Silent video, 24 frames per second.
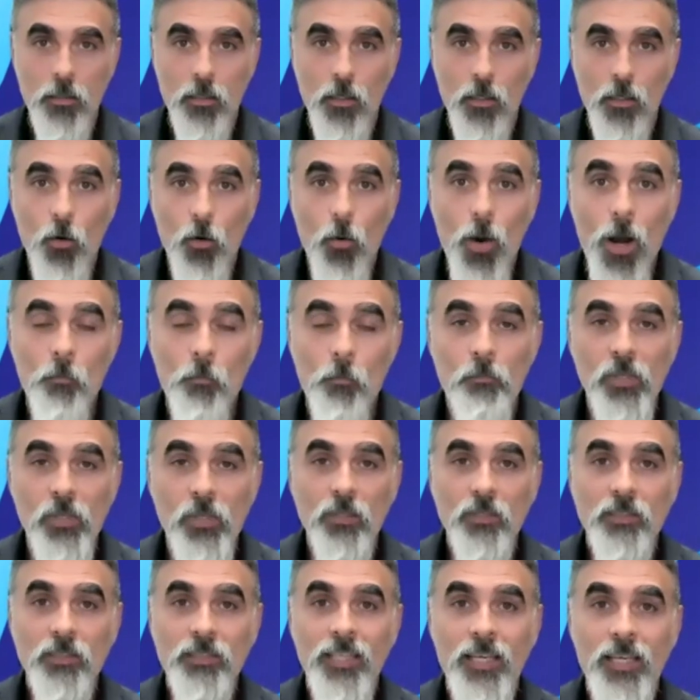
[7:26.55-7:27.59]
go out and
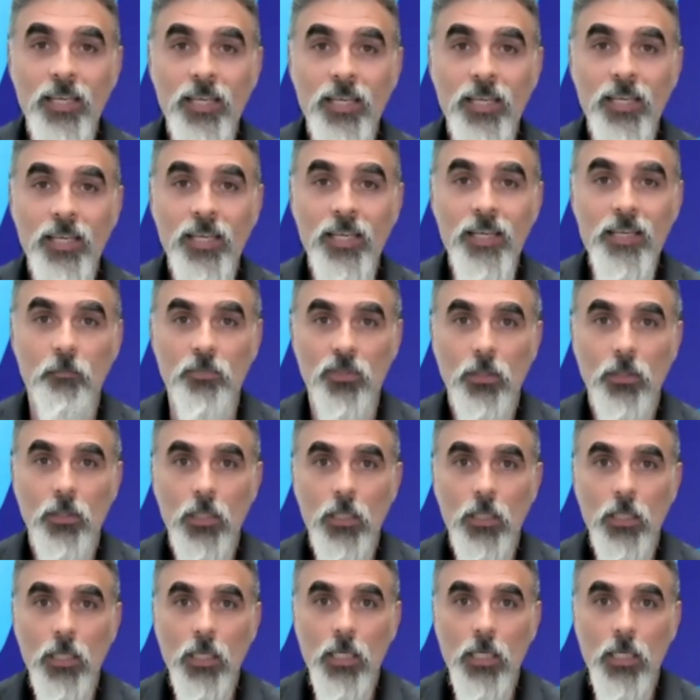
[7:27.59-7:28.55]
build teams.